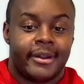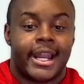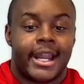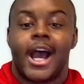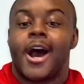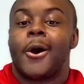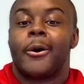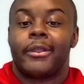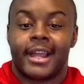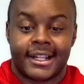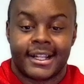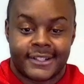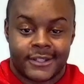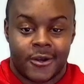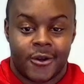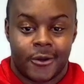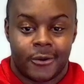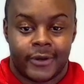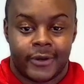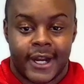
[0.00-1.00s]
Now that's
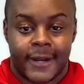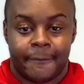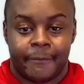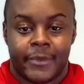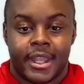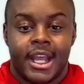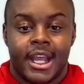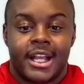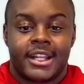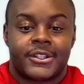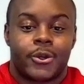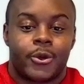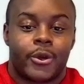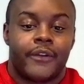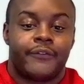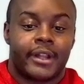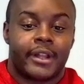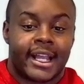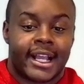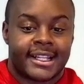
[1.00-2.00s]
all, right? So
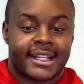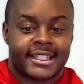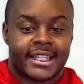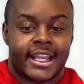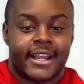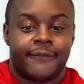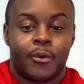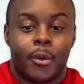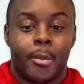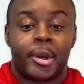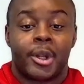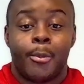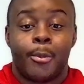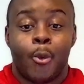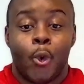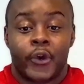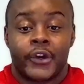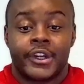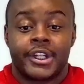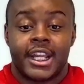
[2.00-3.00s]
if like I say, if you want me to
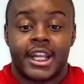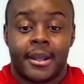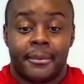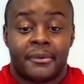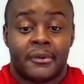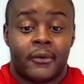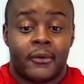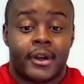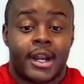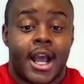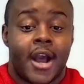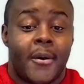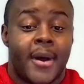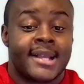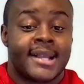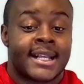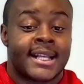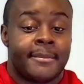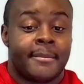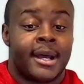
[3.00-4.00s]
go more in depth on how
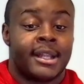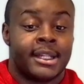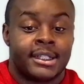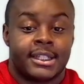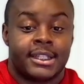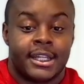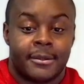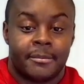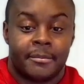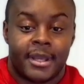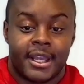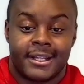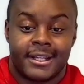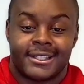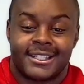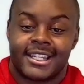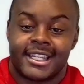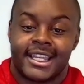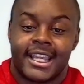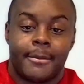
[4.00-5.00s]
I set my LinkedIn
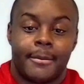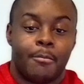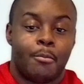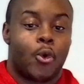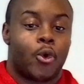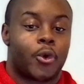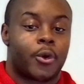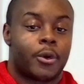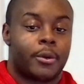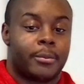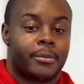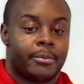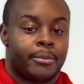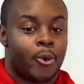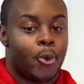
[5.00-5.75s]
page to get pull